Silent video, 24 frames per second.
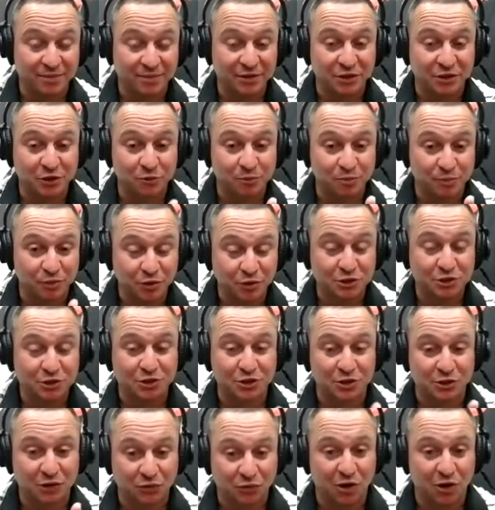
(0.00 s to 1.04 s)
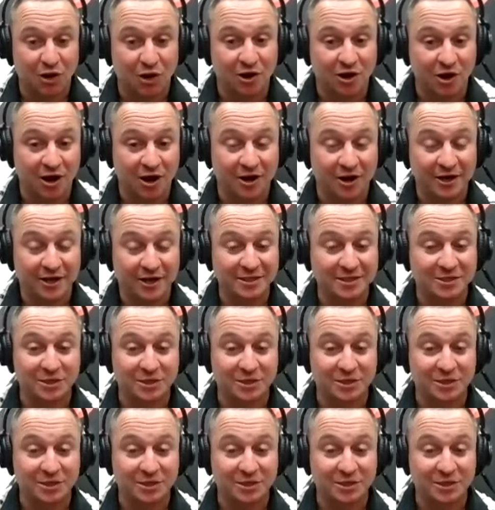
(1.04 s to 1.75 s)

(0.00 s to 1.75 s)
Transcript: but they'll push to the wrong audience.